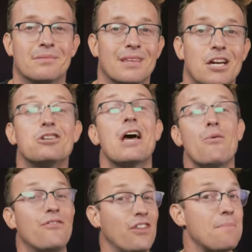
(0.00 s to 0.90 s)
Here's how
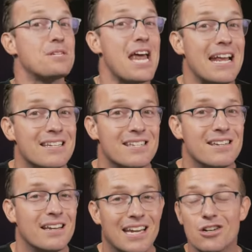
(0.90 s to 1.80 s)
we flip states.
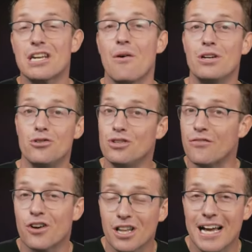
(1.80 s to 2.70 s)
Here's how we do
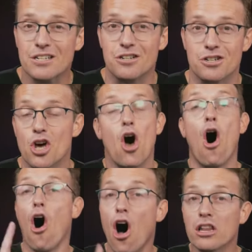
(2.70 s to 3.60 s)
different electors.
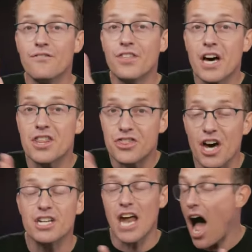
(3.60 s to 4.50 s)
All of the
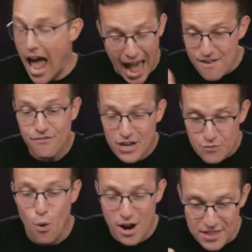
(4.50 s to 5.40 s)
fuss, every
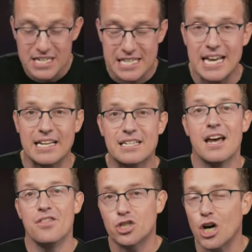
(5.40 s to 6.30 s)
one of these things
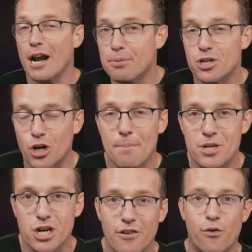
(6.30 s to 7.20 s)
they're trying to put Trump in
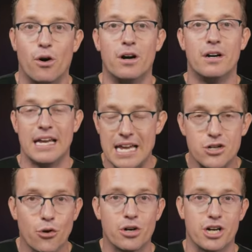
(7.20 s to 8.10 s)
jail for in
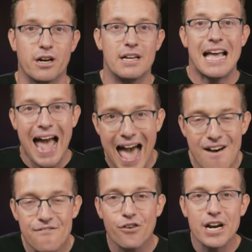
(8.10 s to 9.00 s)
Georgia.
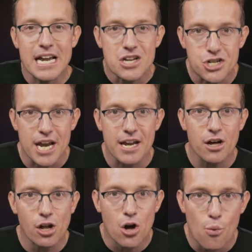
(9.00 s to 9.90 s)
Every
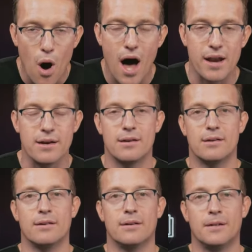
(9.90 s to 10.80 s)
single one.
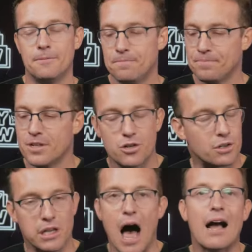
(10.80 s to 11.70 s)

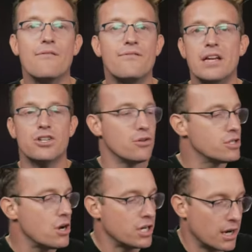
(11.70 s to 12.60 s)
Should lock up Van Jones
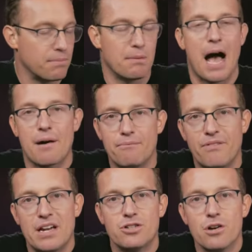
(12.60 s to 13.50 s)
too? You're going to lock up
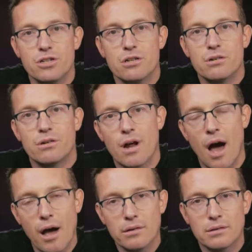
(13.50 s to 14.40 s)
Van Jones? Huh?